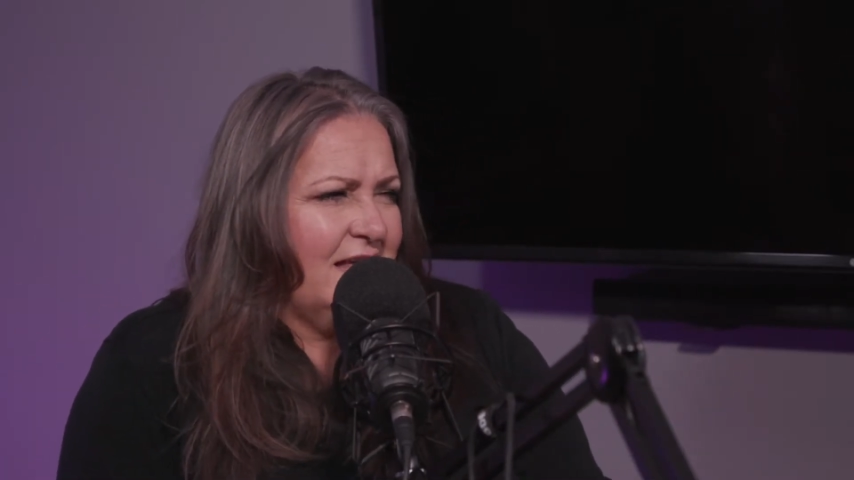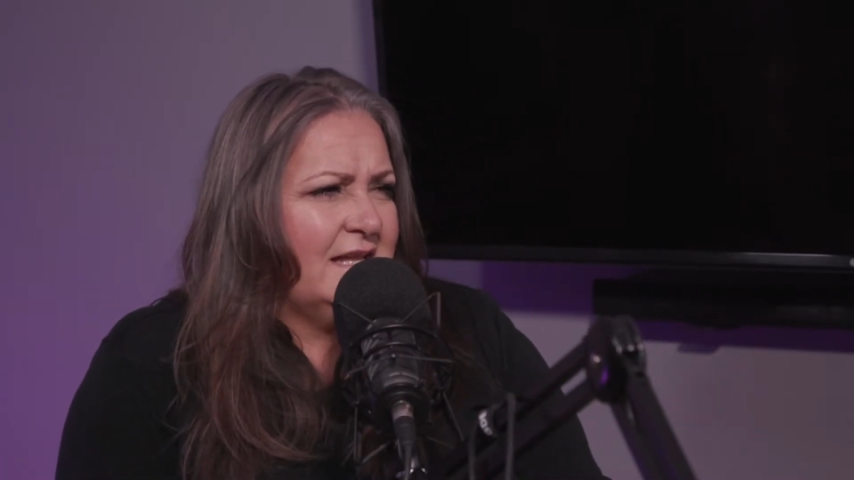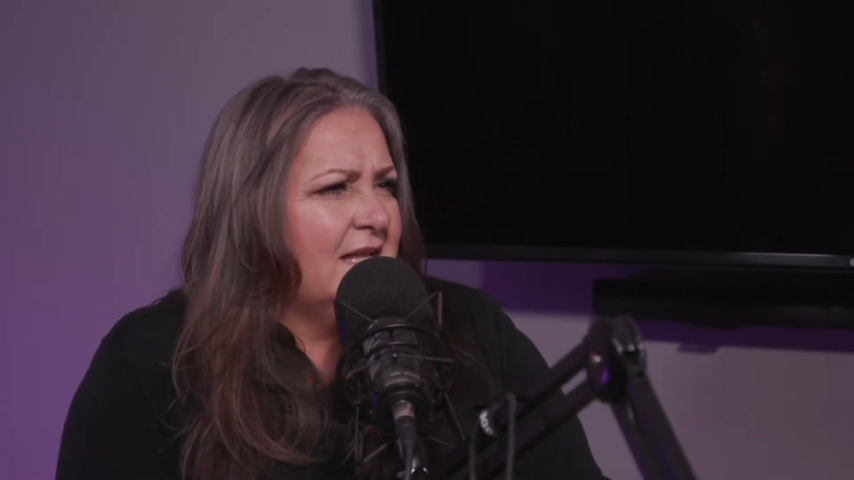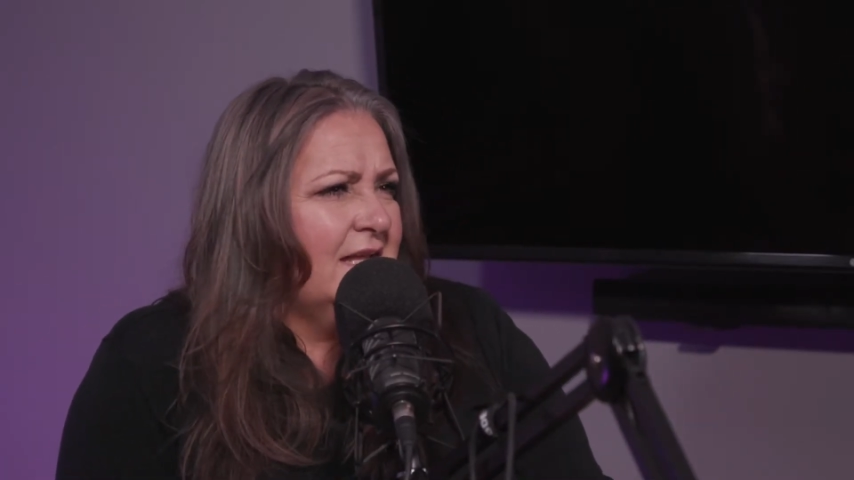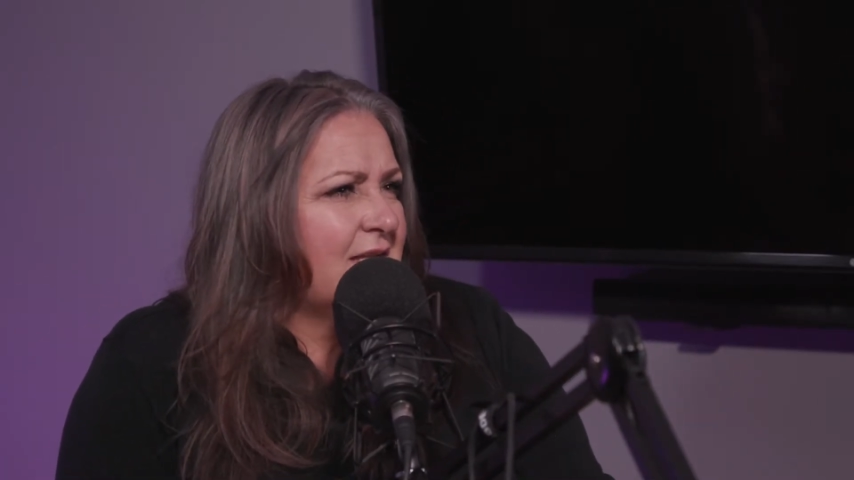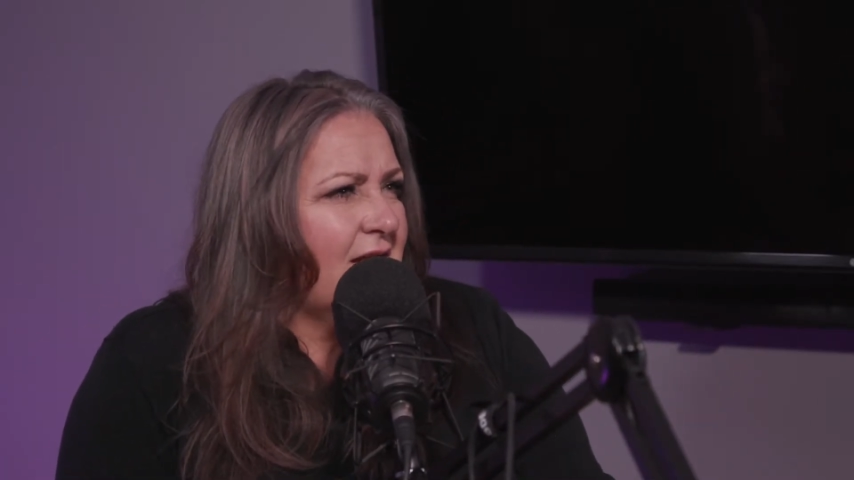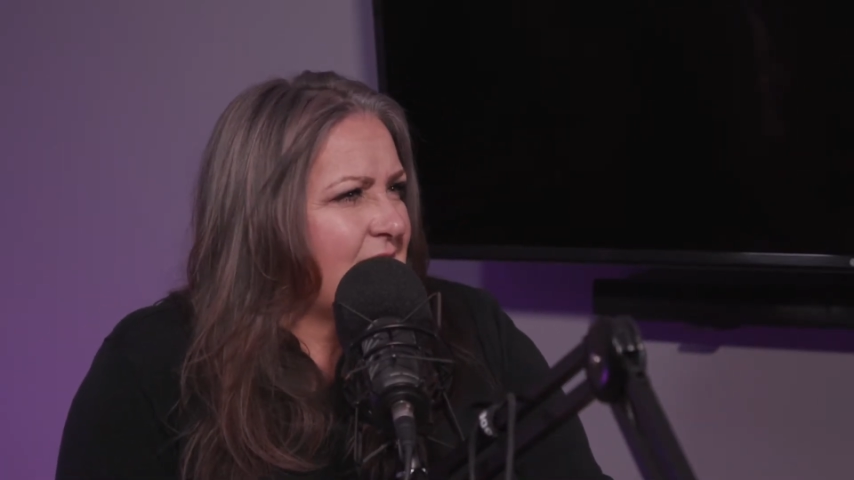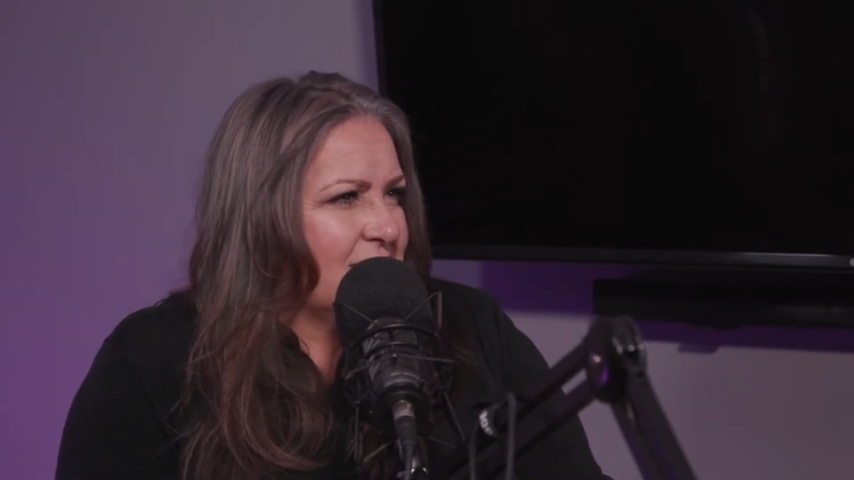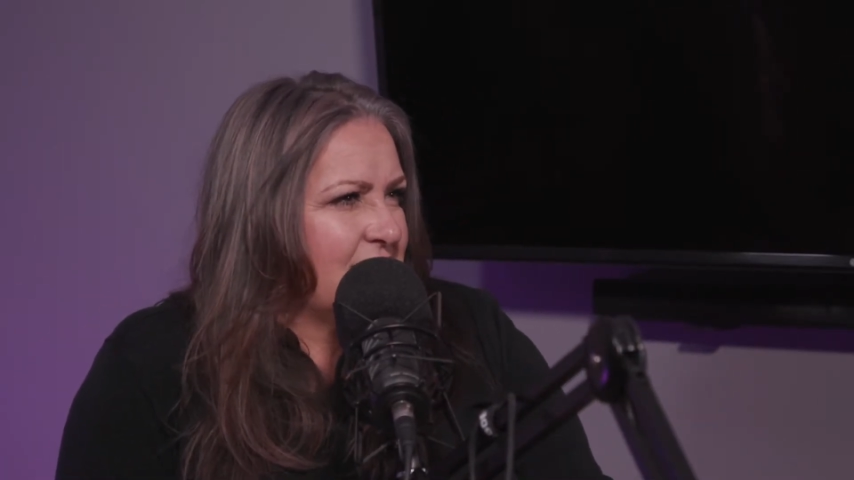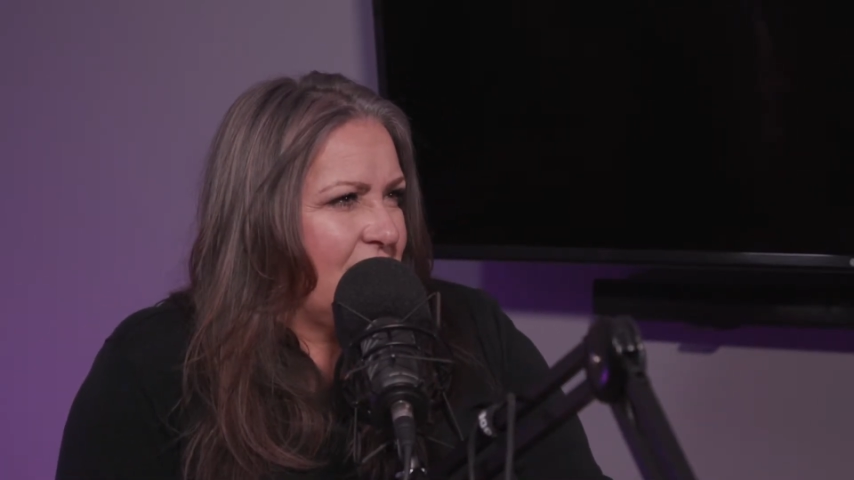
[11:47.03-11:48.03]
side?
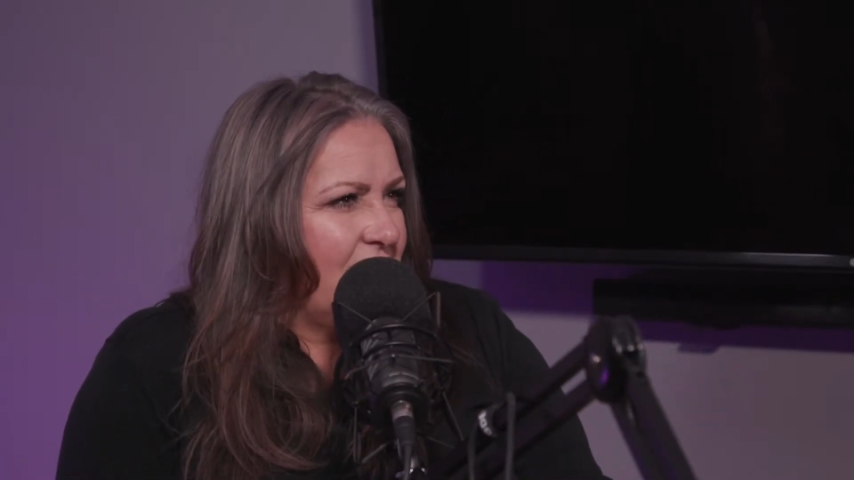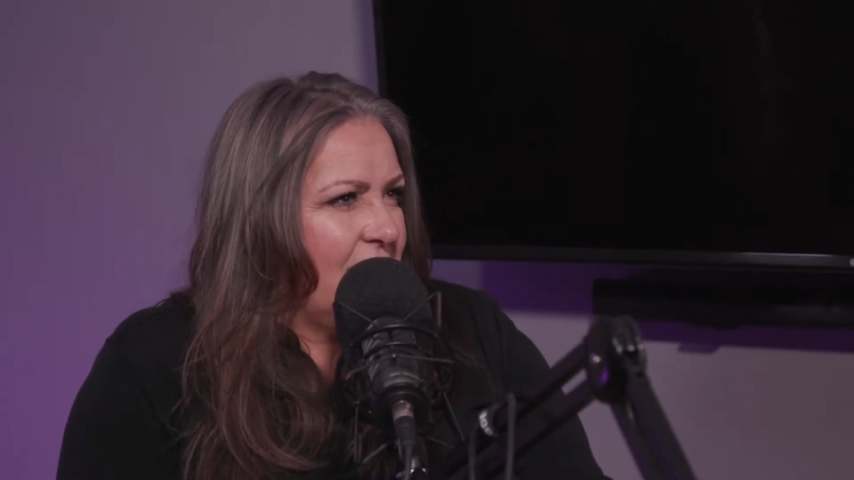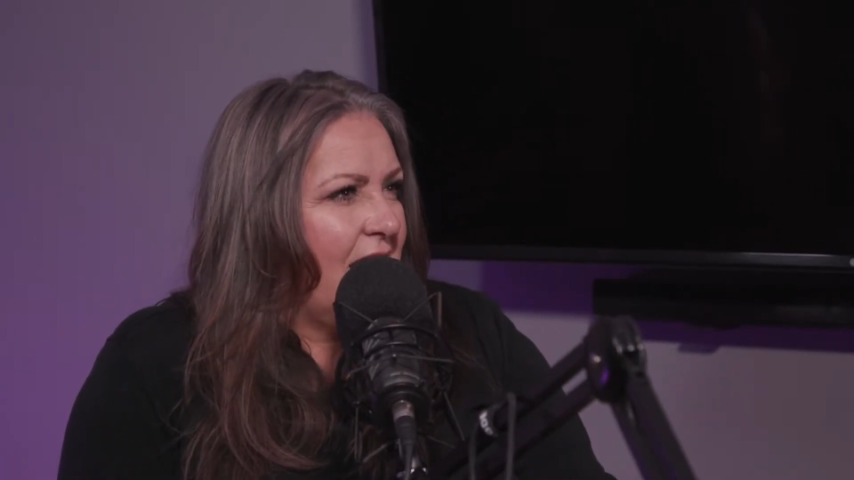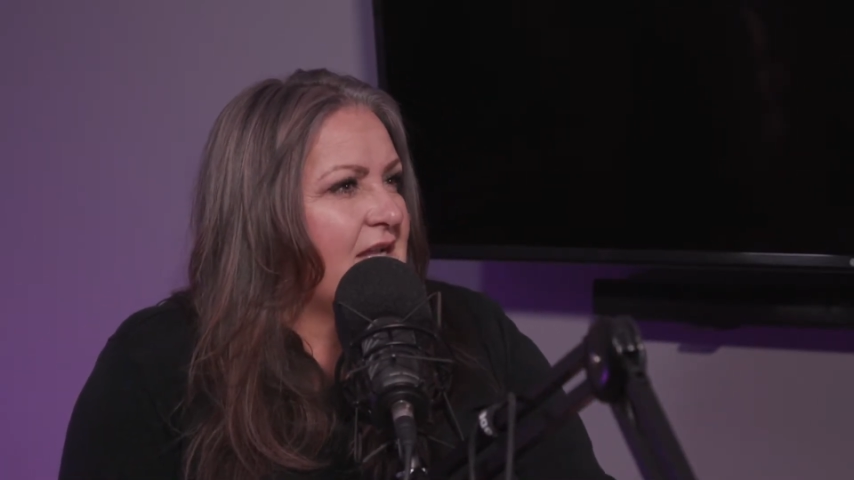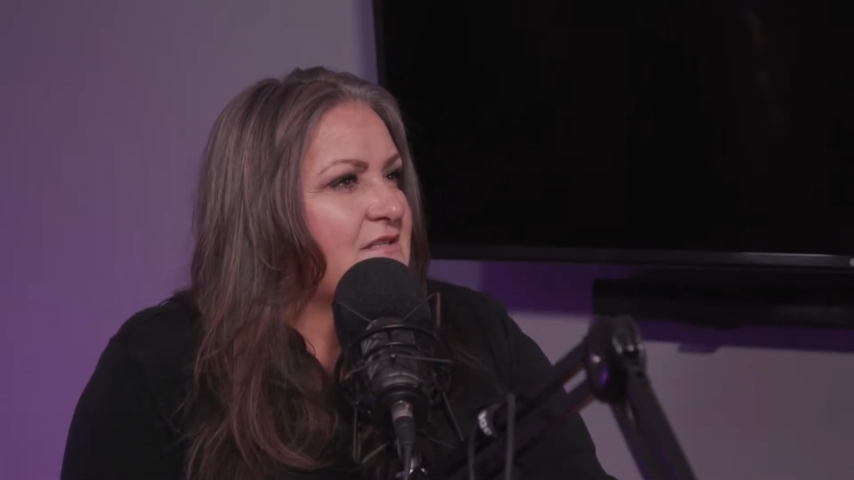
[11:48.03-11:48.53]
Not necessarily.